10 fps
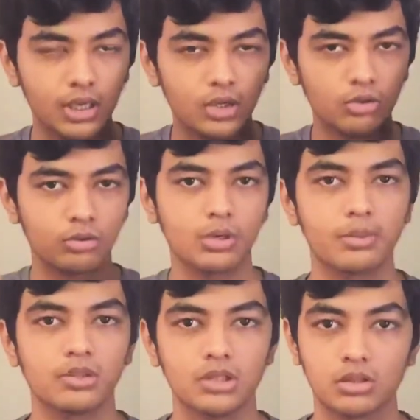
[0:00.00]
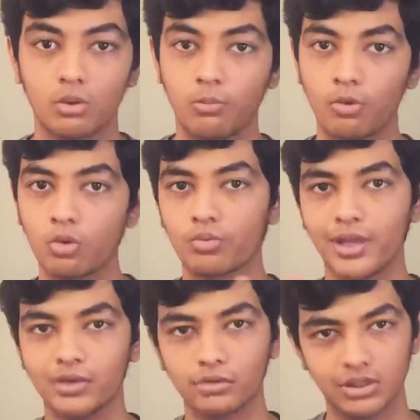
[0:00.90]
known about this Oppo
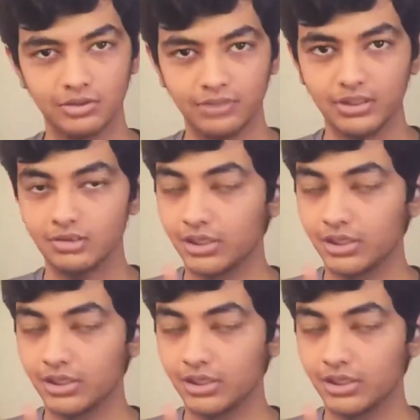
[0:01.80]
Reno series